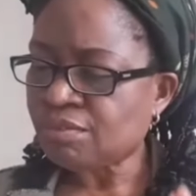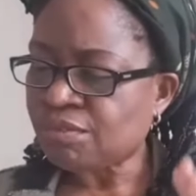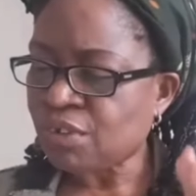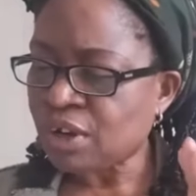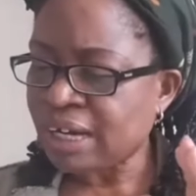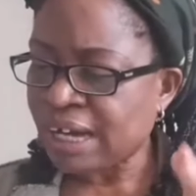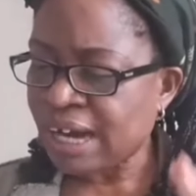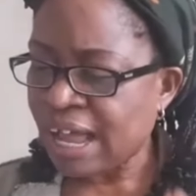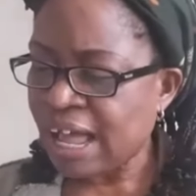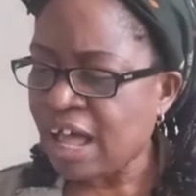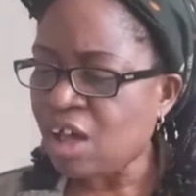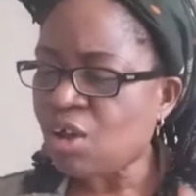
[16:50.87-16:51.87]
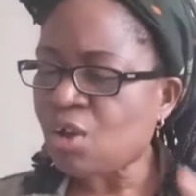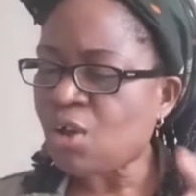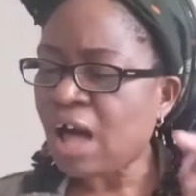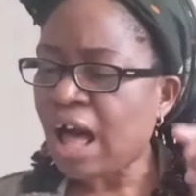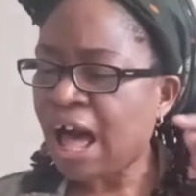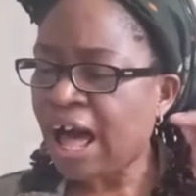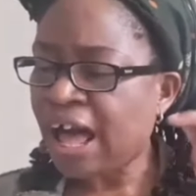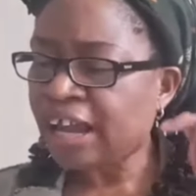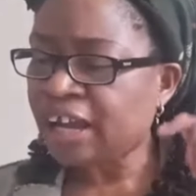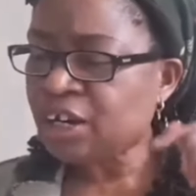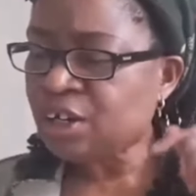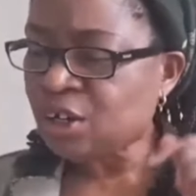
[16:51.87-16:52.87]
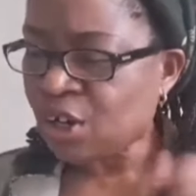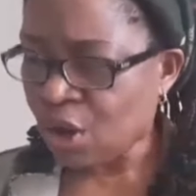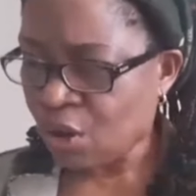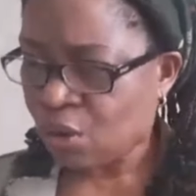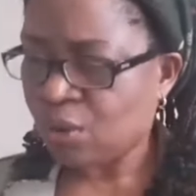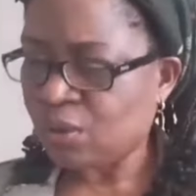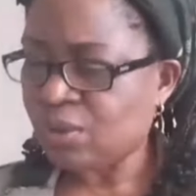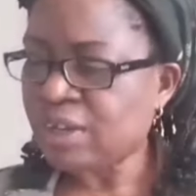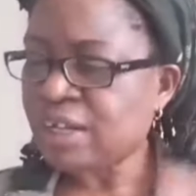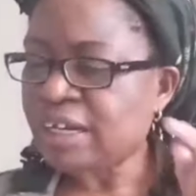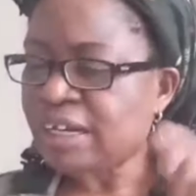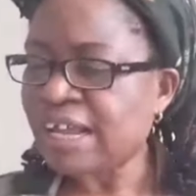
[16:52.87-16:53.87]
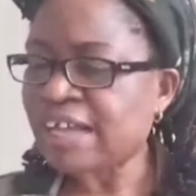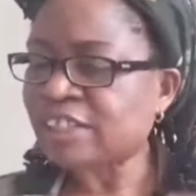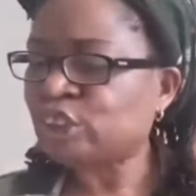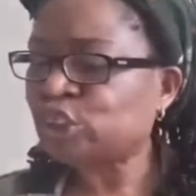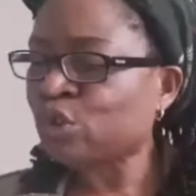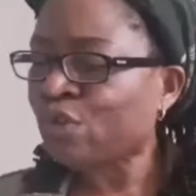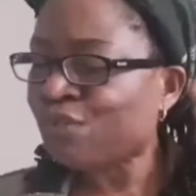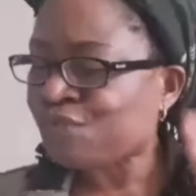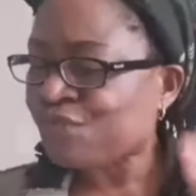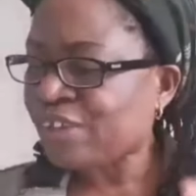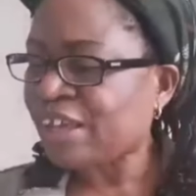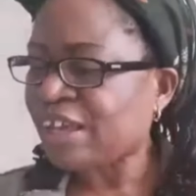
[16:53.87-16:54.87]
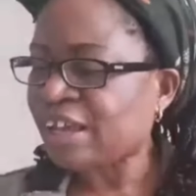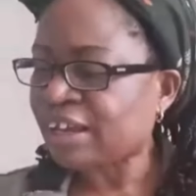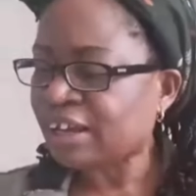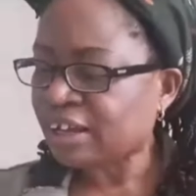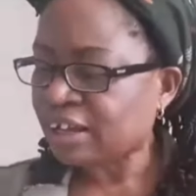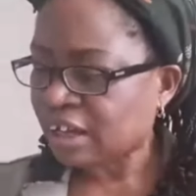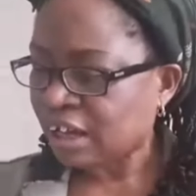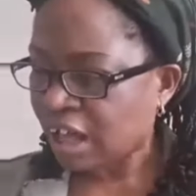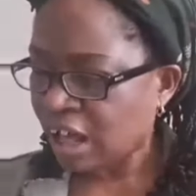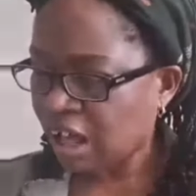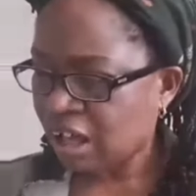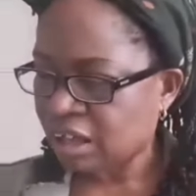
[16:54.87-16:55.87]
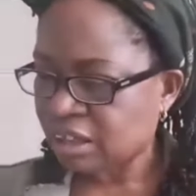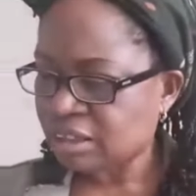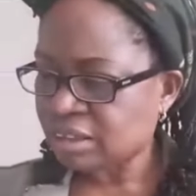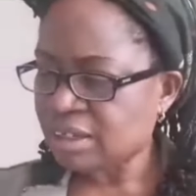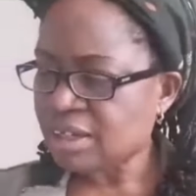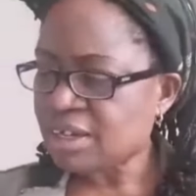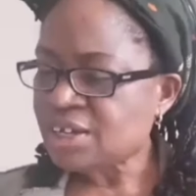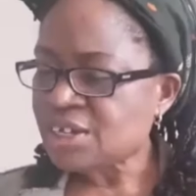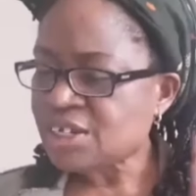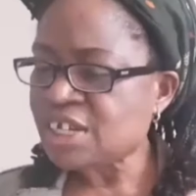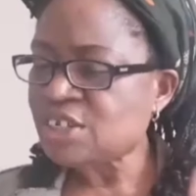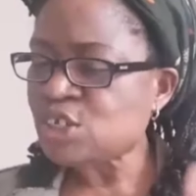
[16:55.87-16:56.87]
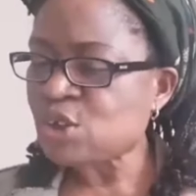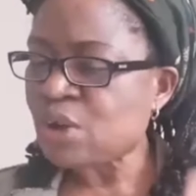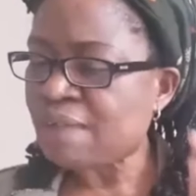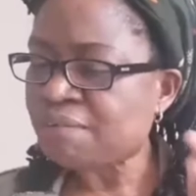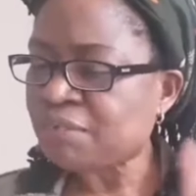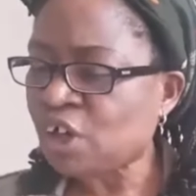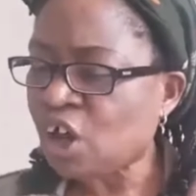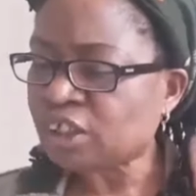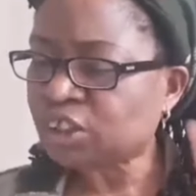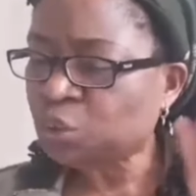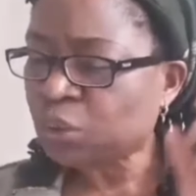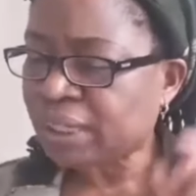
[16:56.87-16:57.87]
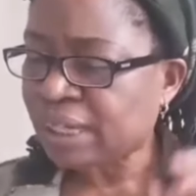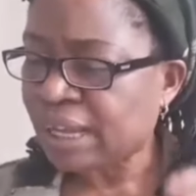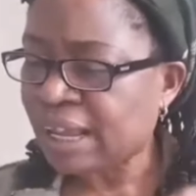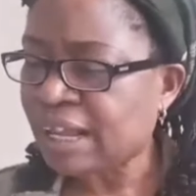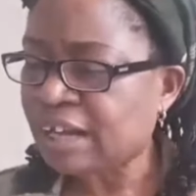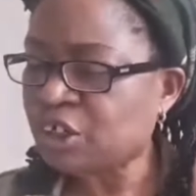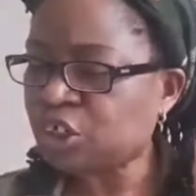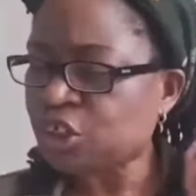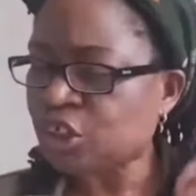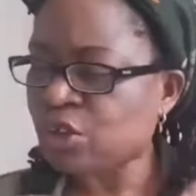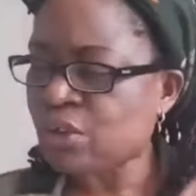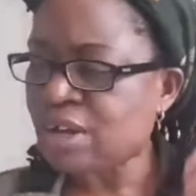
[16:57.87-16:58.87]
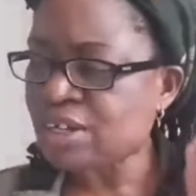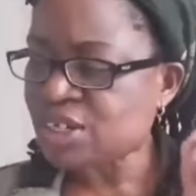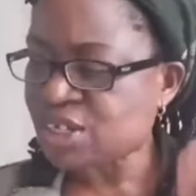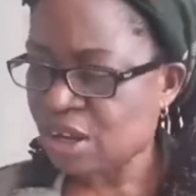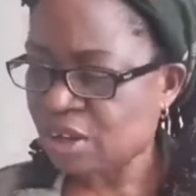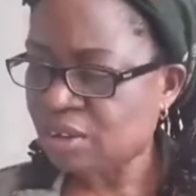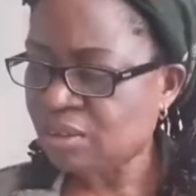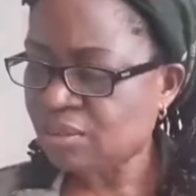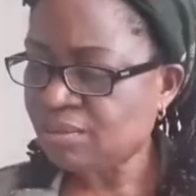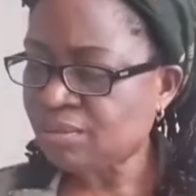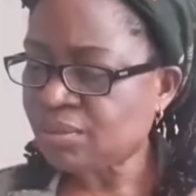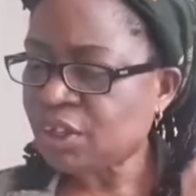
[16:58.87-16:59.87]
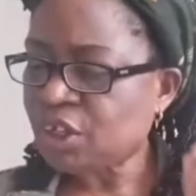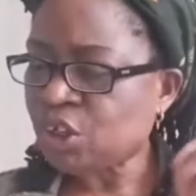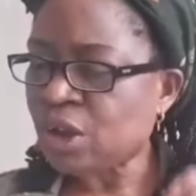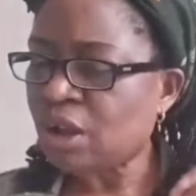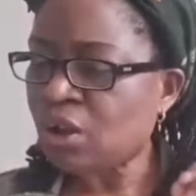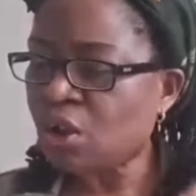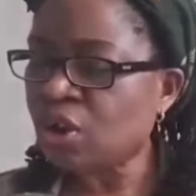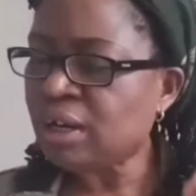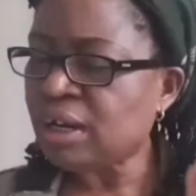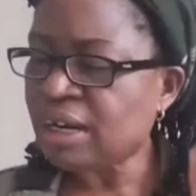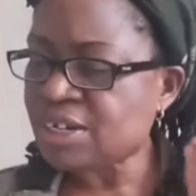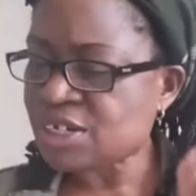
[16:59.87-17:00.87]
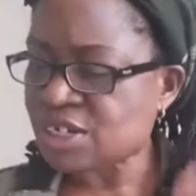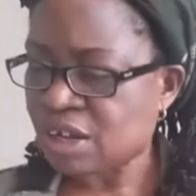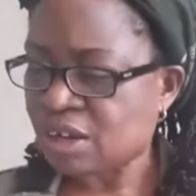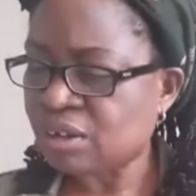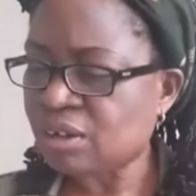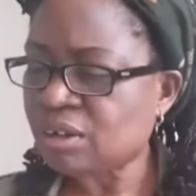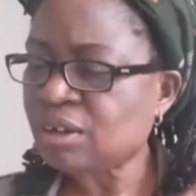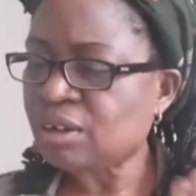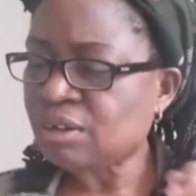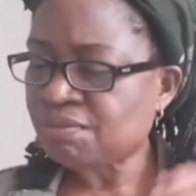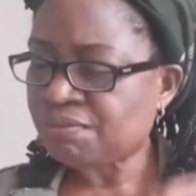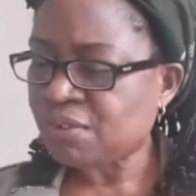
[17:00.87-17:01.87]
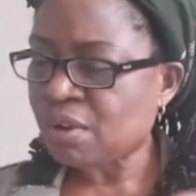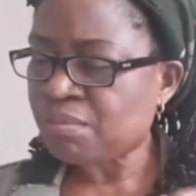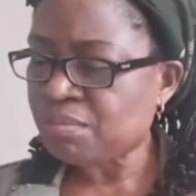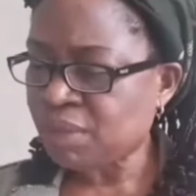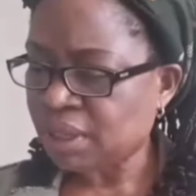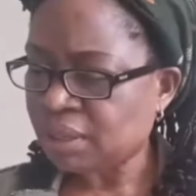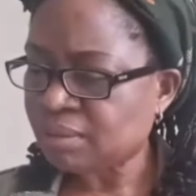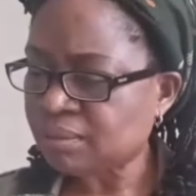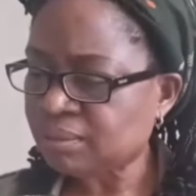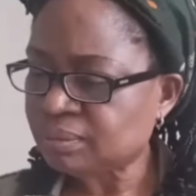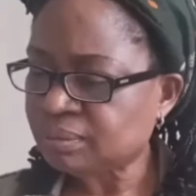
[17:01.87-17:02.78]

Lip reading: For now I know that you fear God, since you have not withheld your son, your only son, from me."